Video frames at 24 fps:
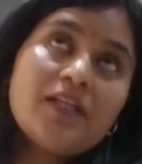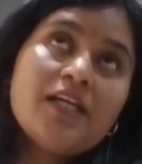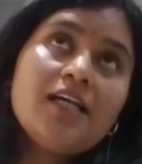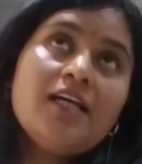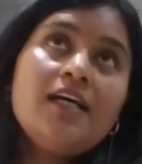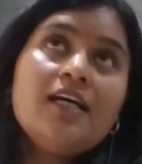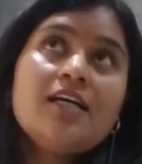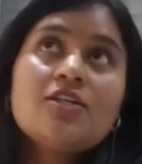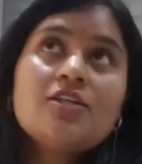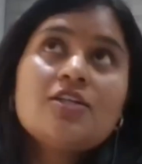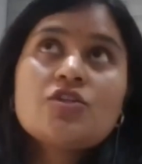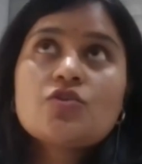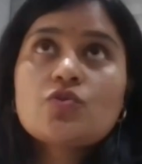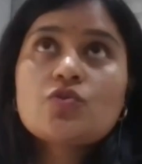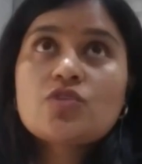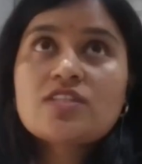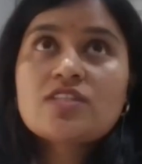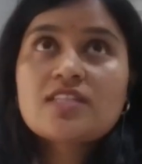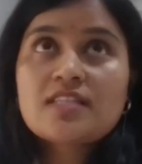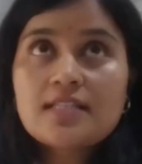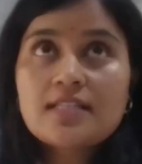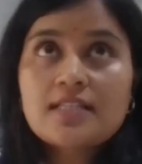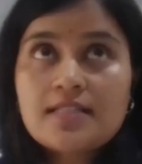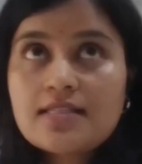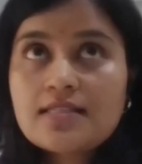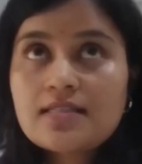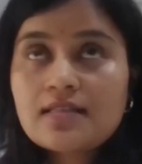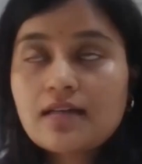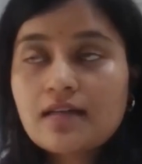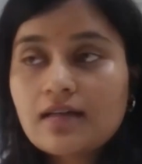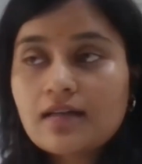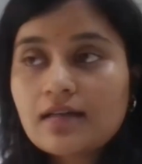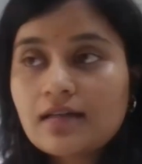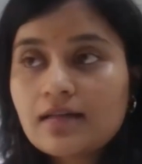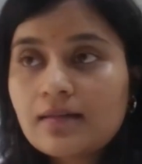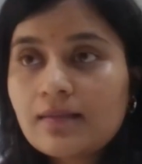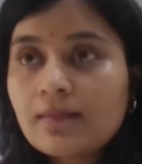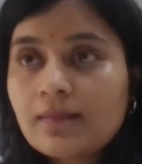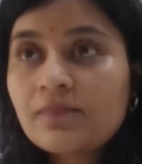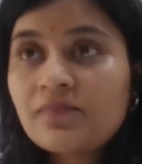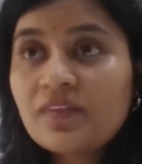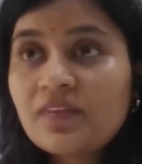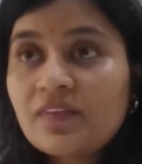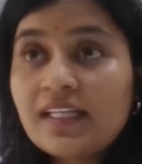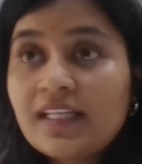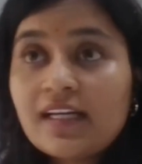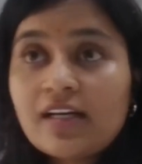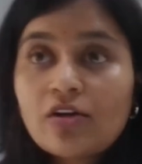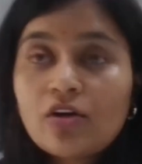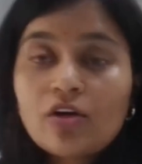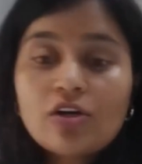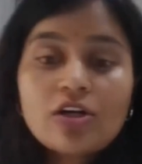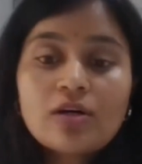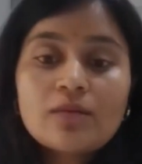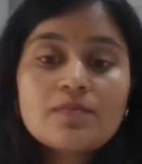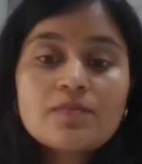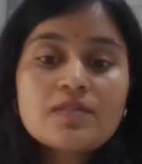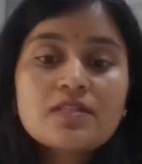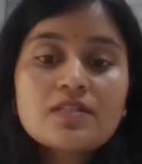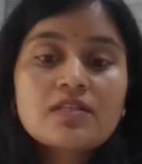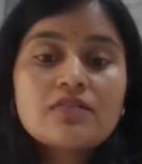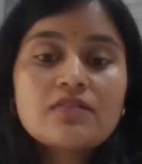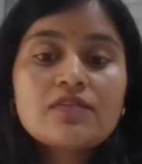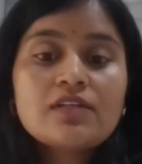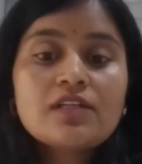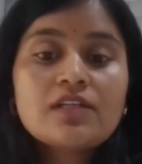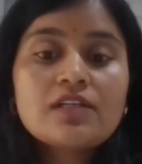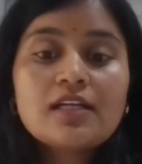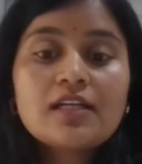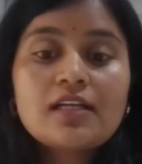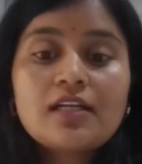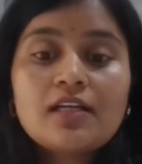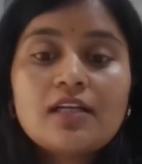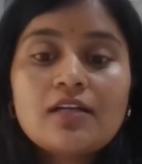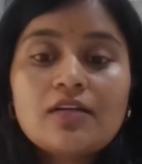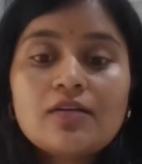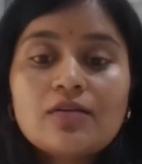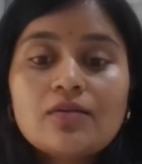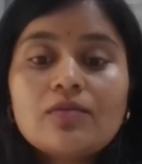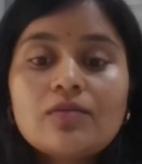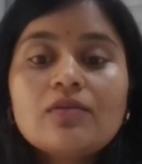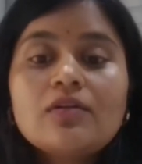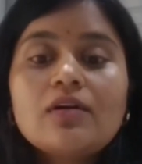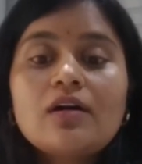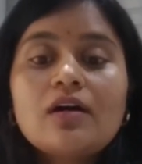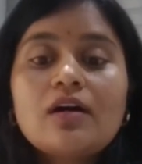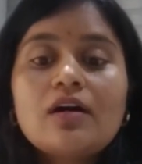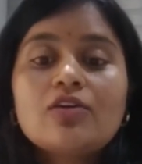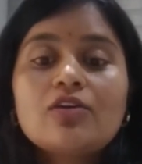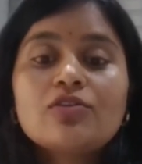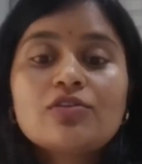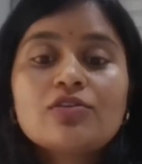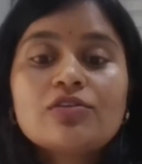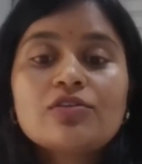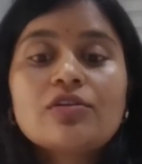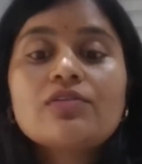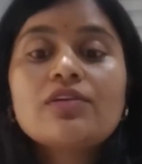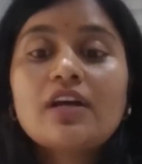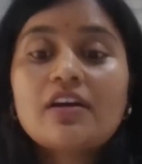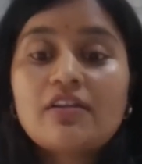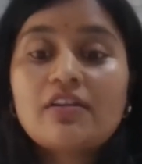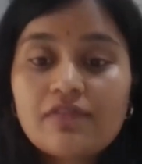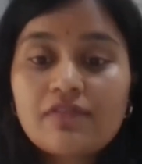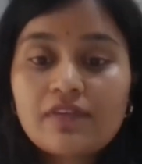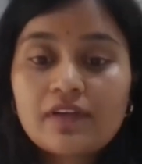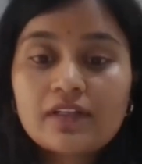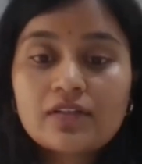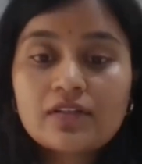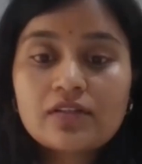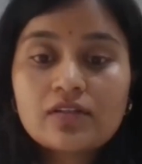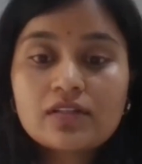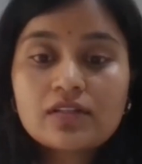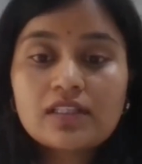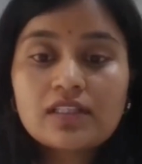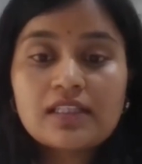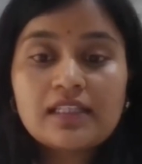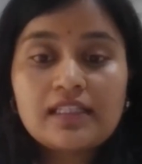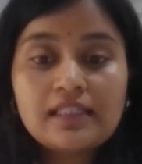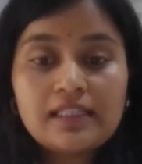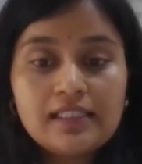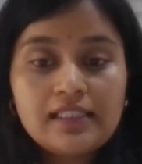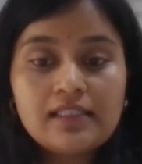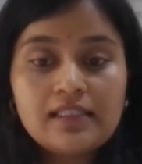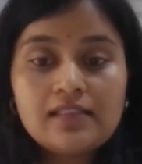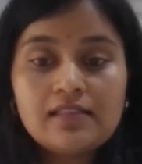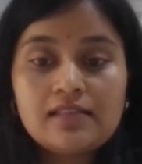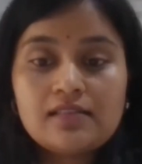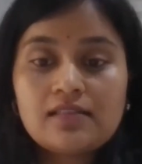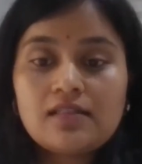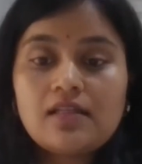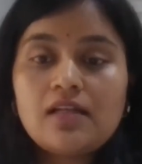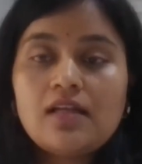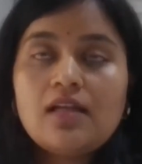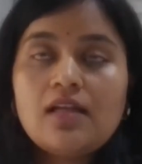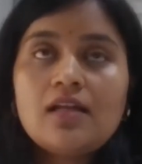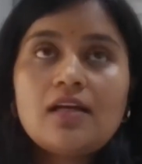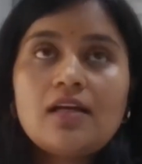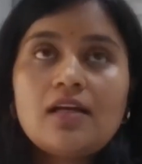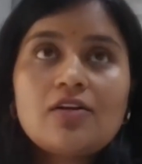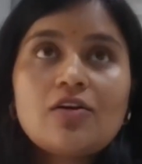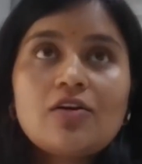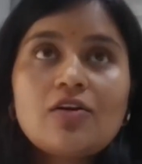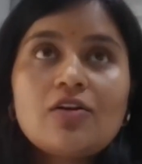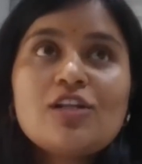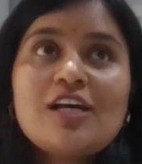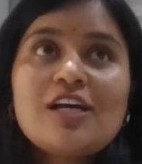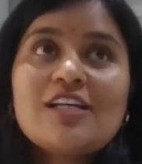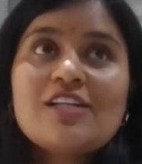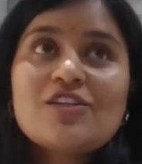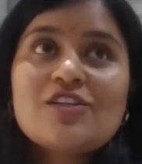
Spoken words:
Yeah. So since they are not observing any, on ground effect on the yield and all,